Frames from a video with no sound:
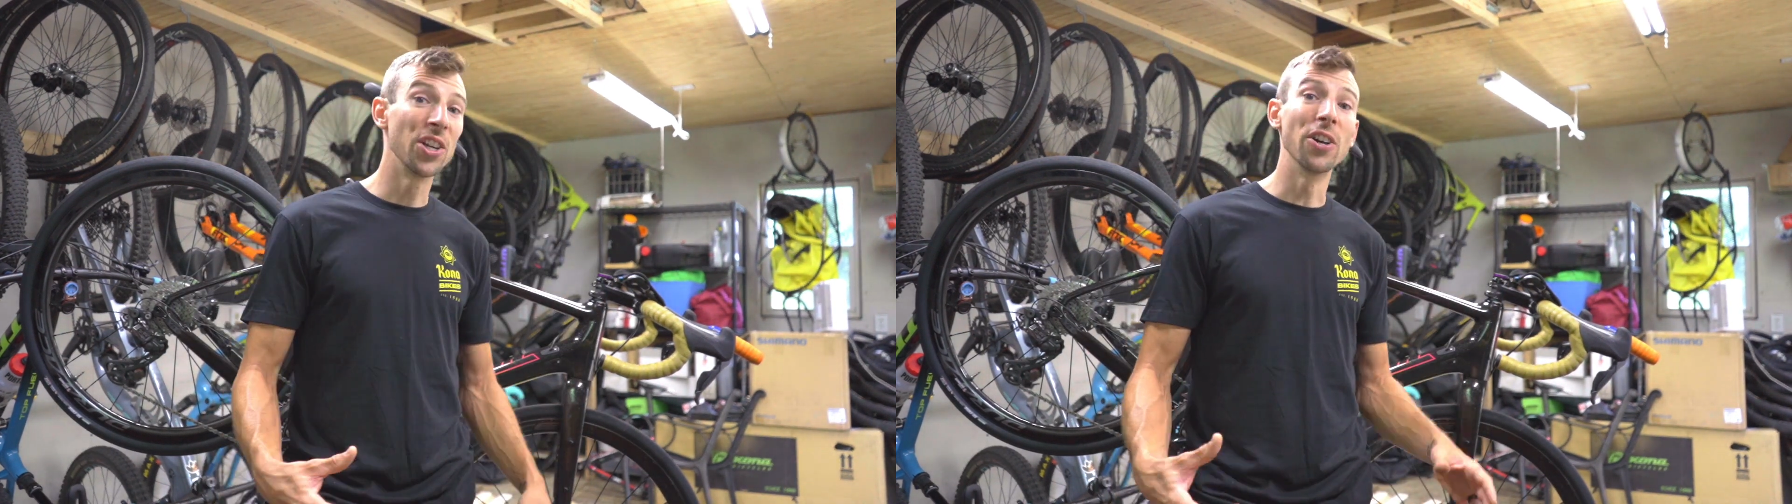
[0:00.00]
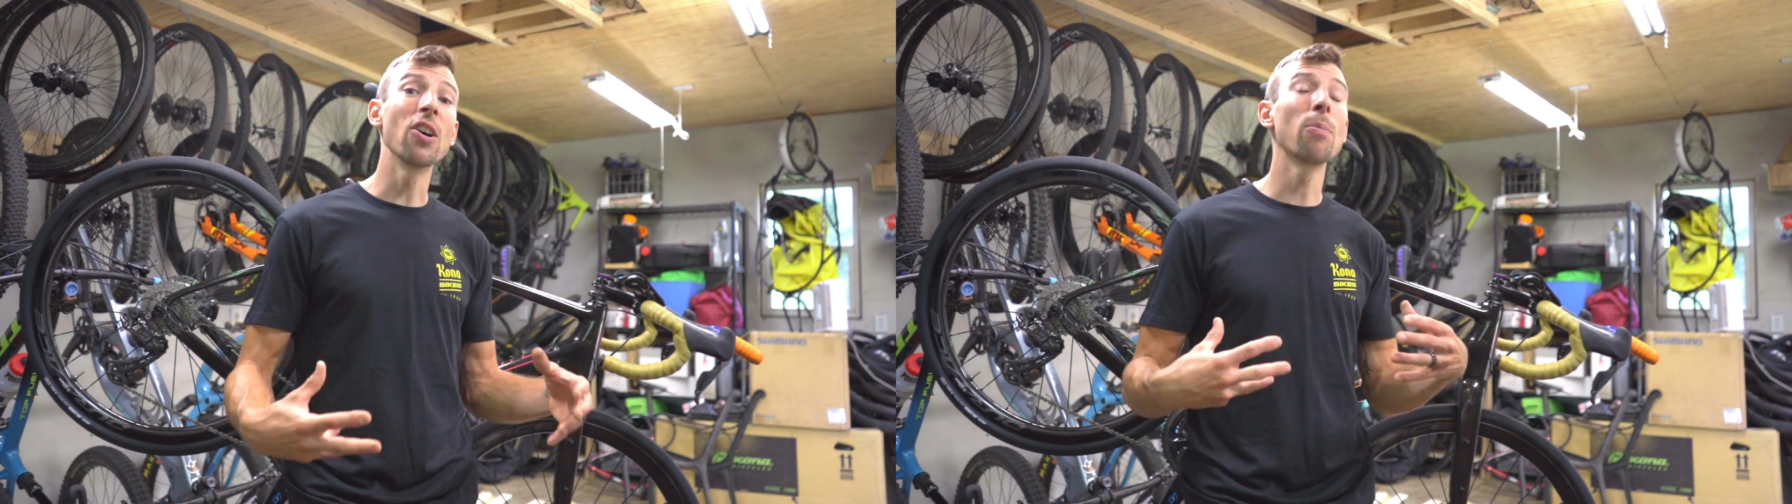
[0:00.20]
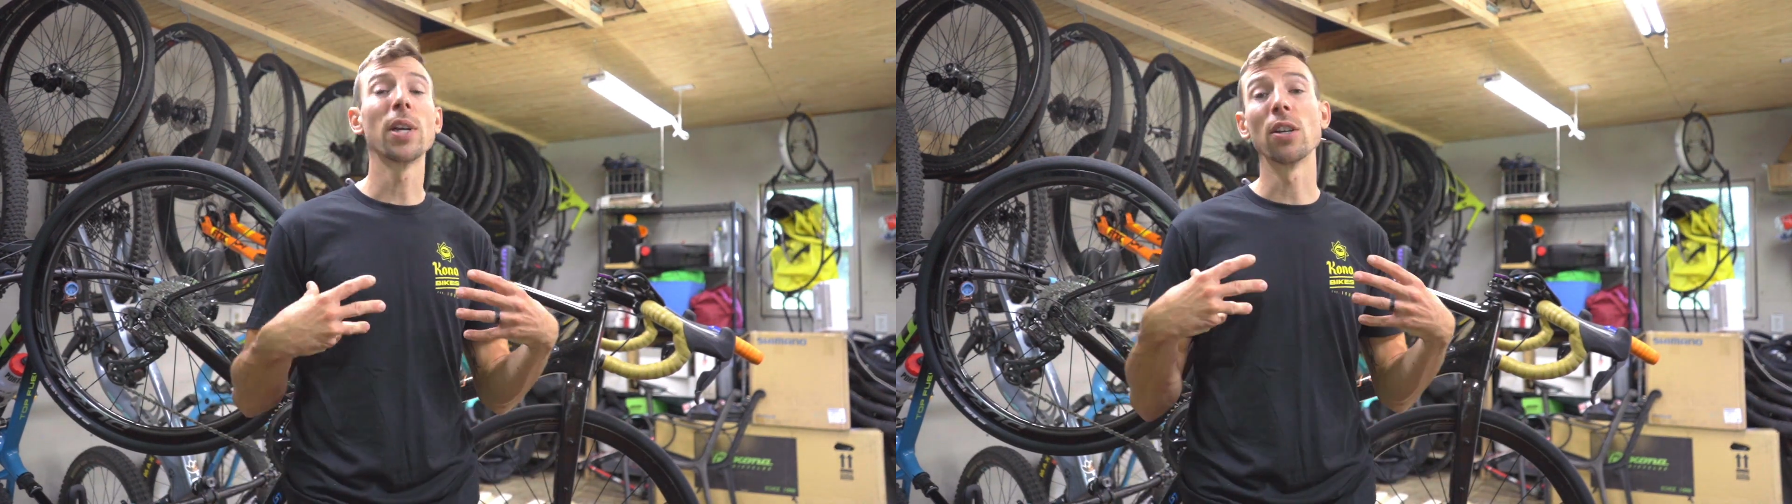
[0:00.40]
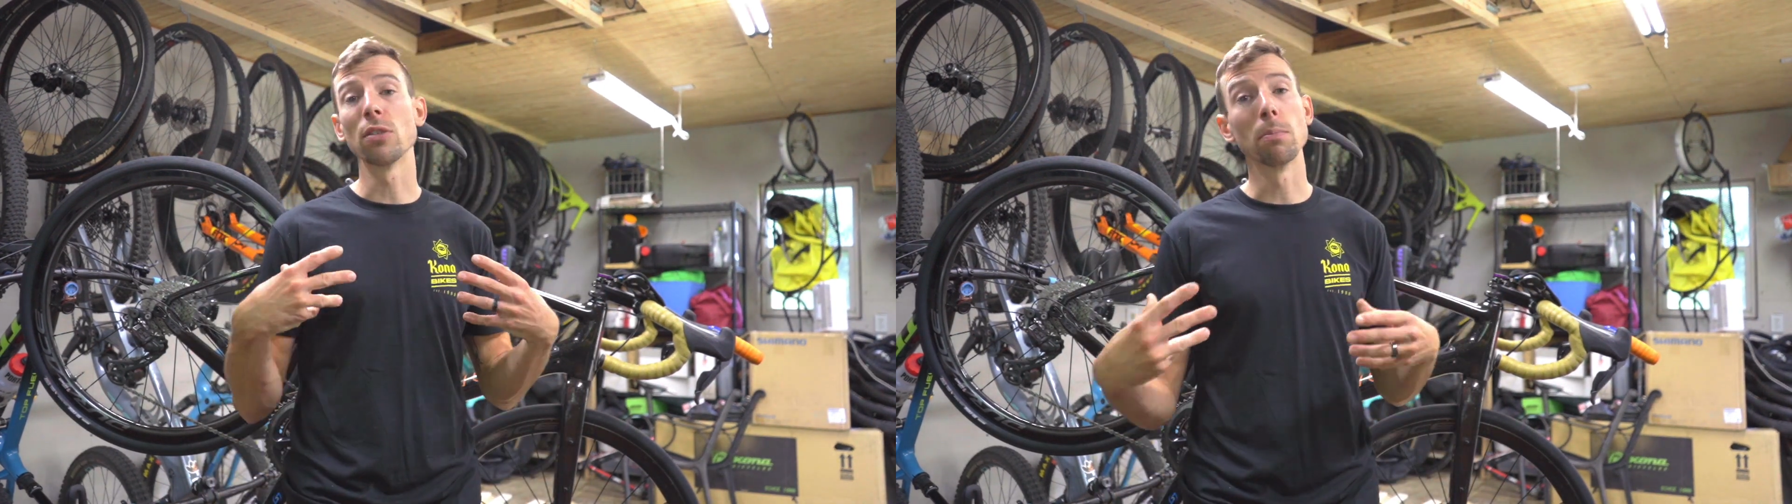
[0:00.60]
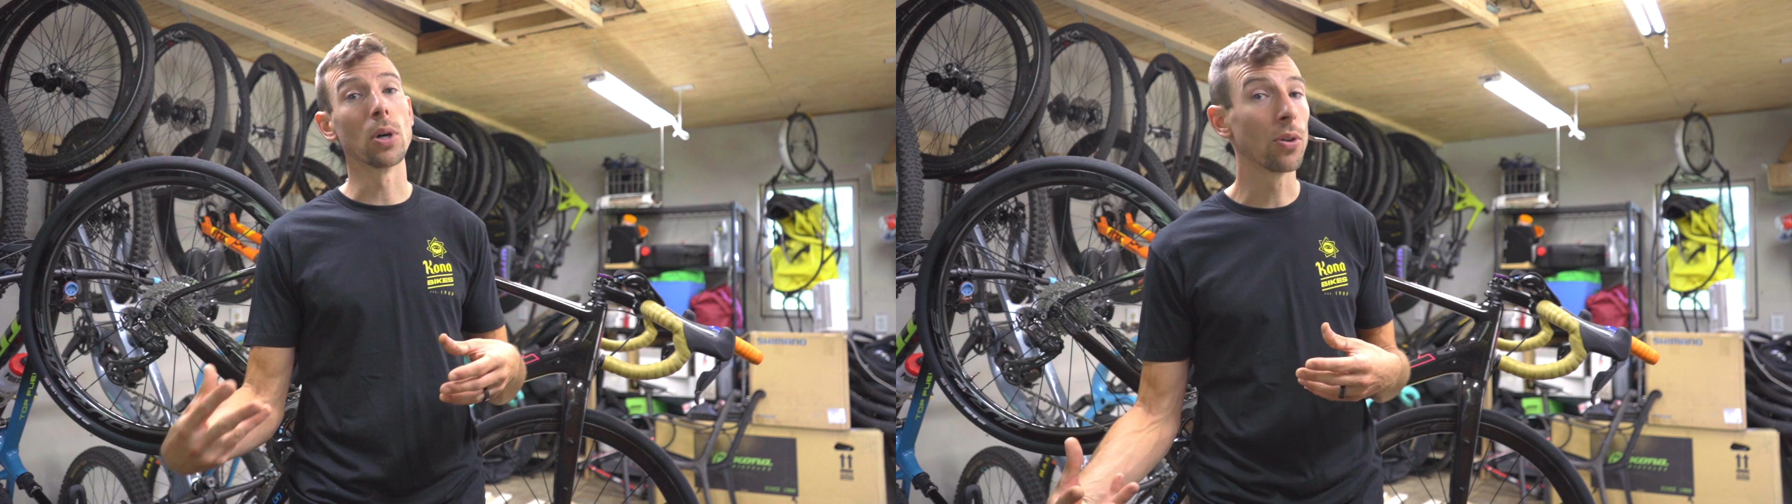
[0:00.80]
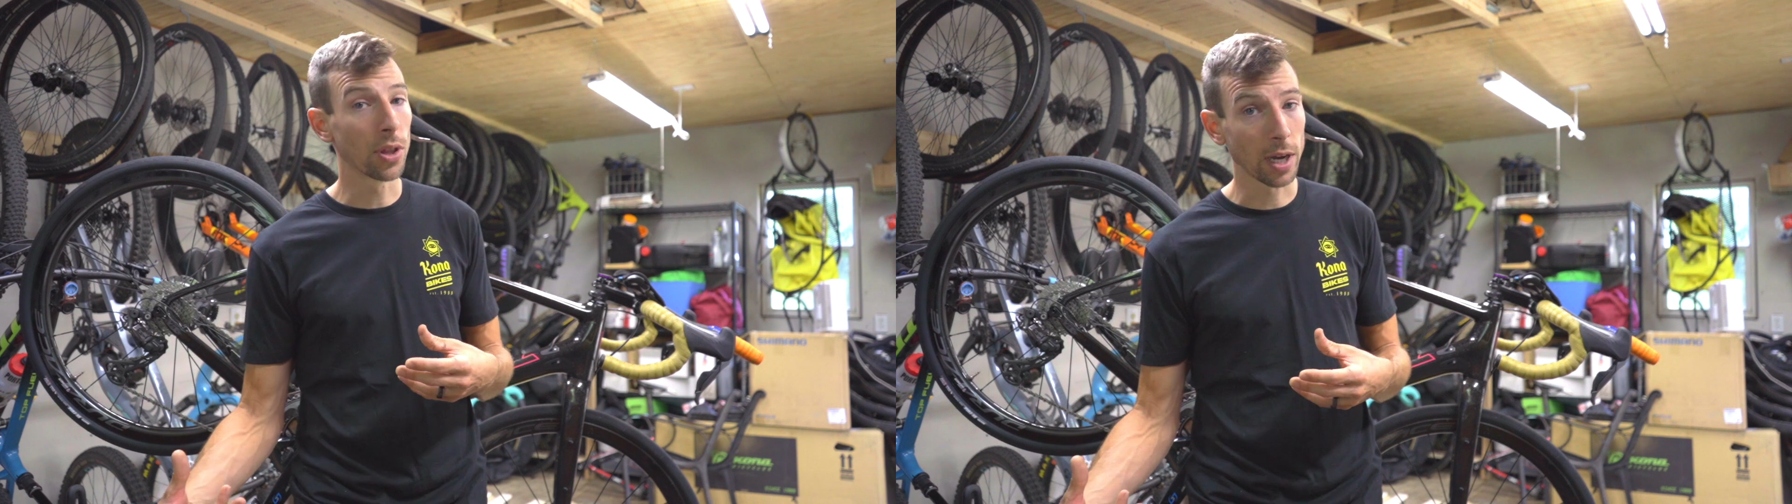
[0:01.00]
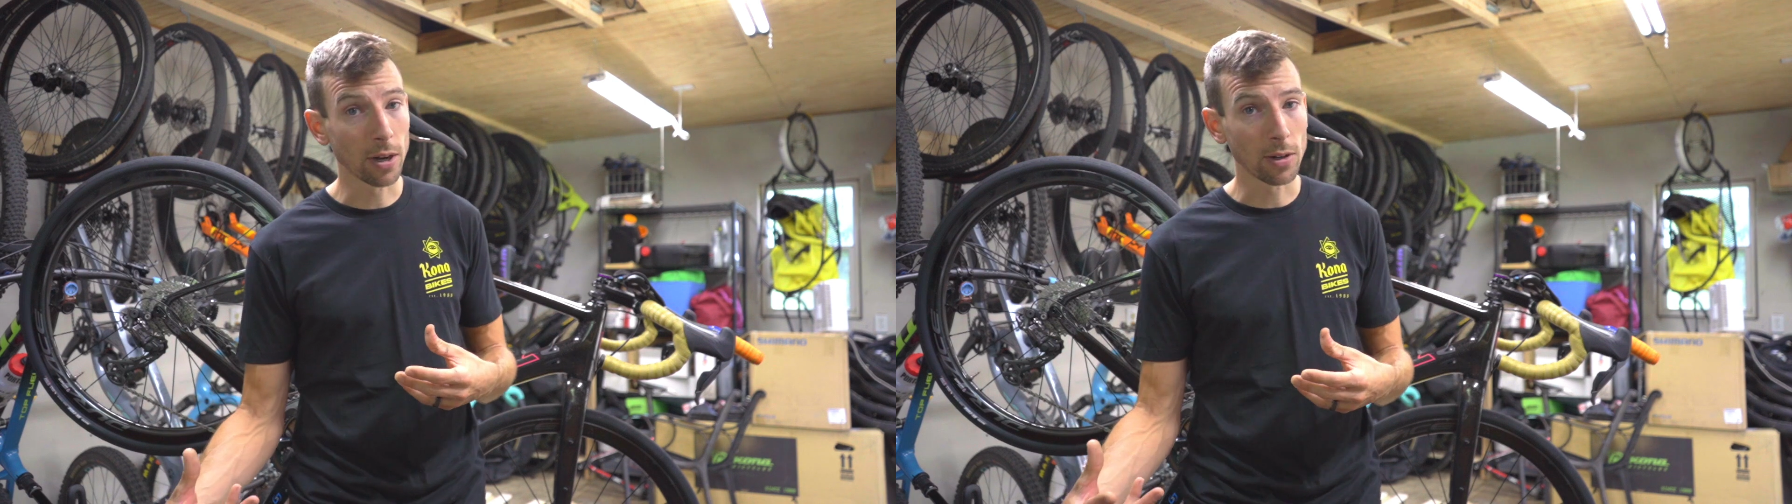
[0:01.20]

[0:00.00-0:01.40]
you're helping us both out.